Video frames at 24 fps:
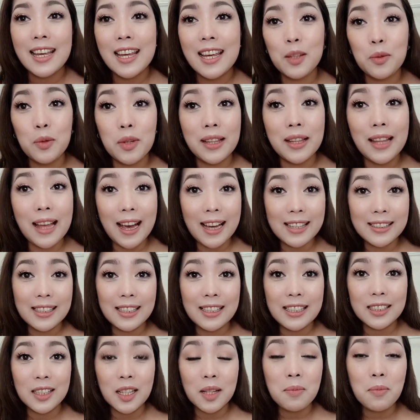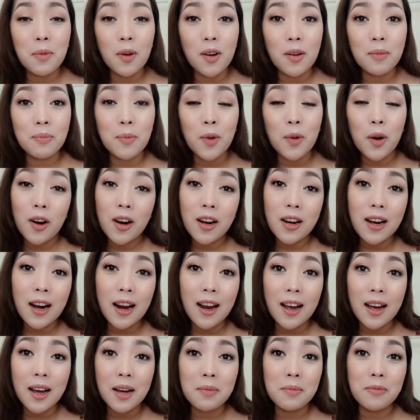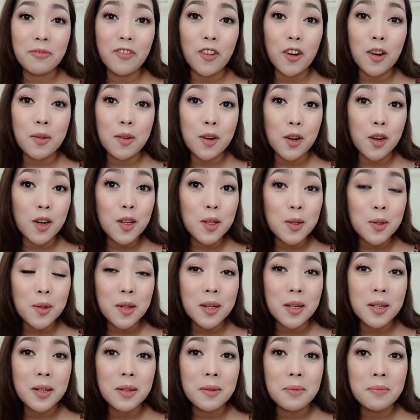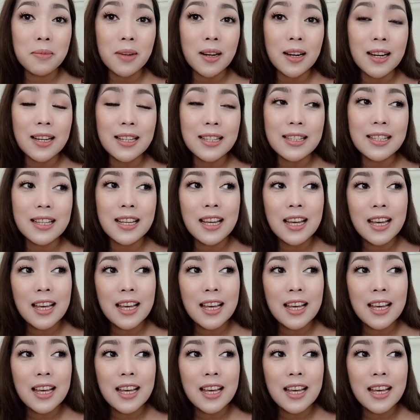it will add a little more for your look, but